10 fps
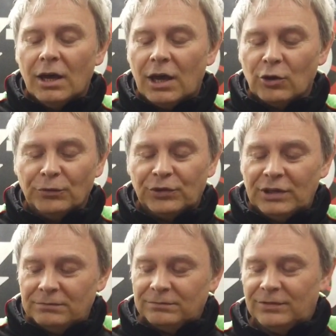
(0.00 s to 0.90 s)
And
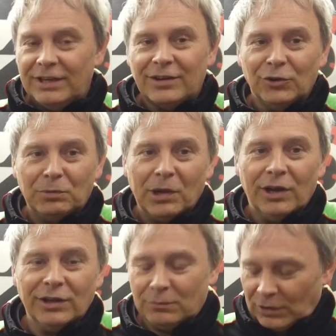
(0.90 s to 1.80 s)
obviously details
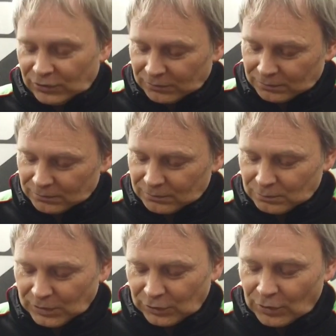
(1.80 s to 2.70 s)
behind it, which
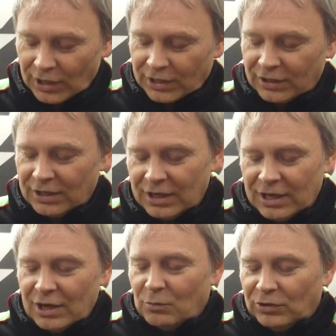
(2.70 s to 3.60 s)
we do like,
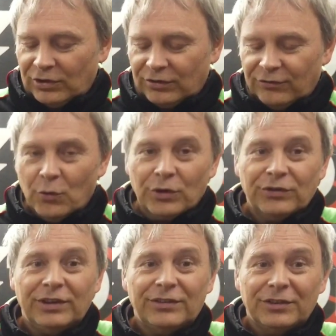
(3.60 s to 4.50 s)
which is the forward
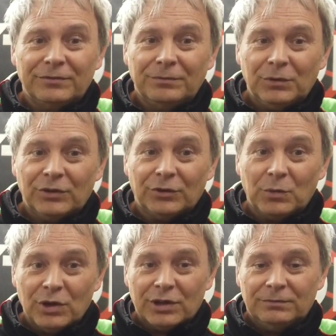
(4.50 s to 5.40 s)
assist, which
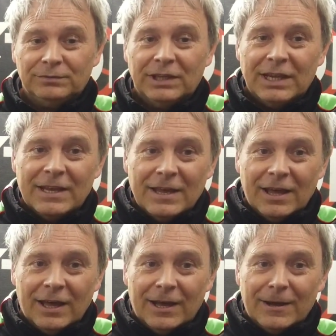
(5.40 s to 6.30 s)
does work.
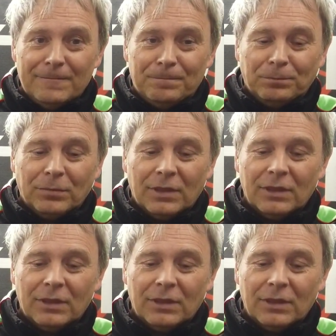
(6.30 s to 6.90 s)
It